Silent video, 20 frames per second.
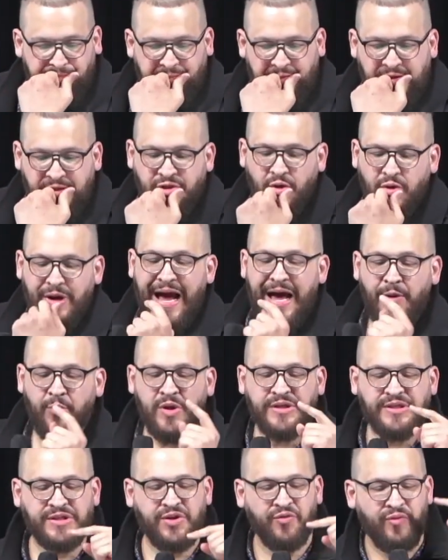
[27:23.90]
So God
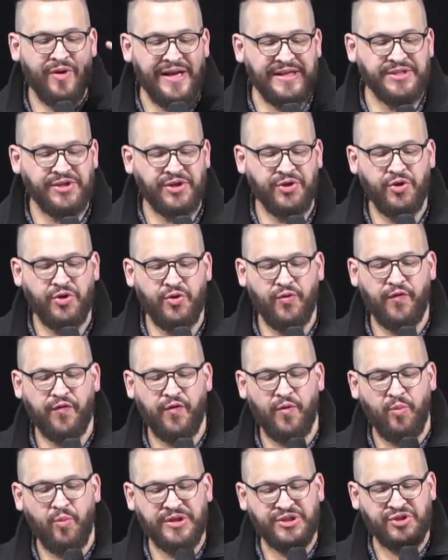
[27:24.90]
wants to rescue you
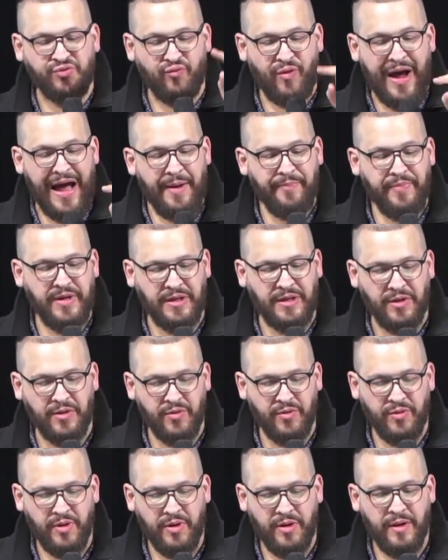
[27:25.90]
from what's robbing
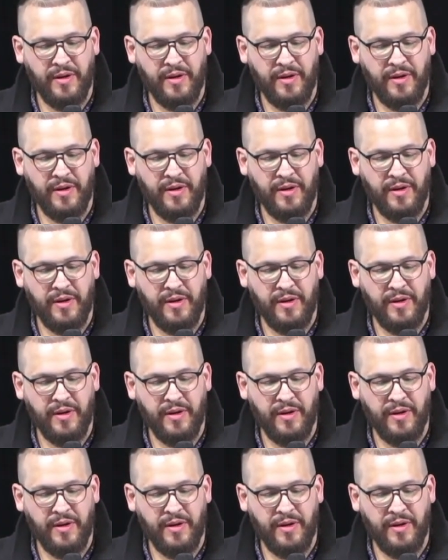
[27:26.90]
you